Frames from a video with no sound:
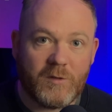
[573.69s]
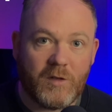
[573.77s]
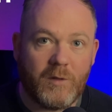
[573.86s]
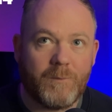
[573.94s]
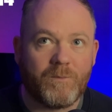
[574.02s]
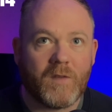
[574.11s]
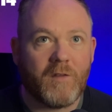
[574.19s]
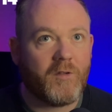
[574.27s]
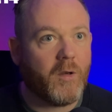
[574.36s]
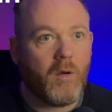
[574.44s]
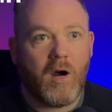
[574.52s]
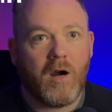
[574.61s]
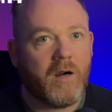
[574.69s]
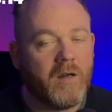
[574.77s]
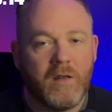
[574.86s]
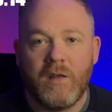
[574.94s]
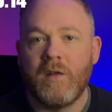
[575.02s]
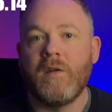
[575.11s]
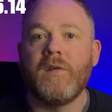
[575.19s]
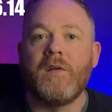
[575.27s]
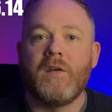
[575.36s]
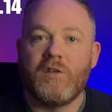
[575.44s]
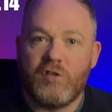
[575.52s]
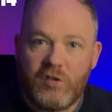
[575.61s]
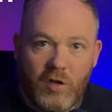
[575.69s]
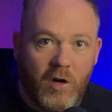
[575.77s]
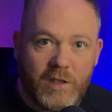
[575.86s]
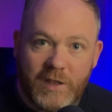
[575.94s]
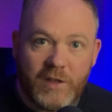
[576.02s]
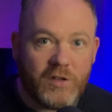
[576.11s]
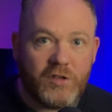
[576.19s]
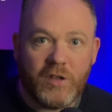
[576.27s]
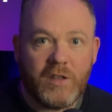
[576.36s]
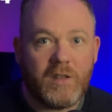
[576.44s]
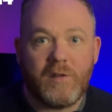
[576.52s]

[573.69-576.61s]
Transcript: So if you are starting your journey,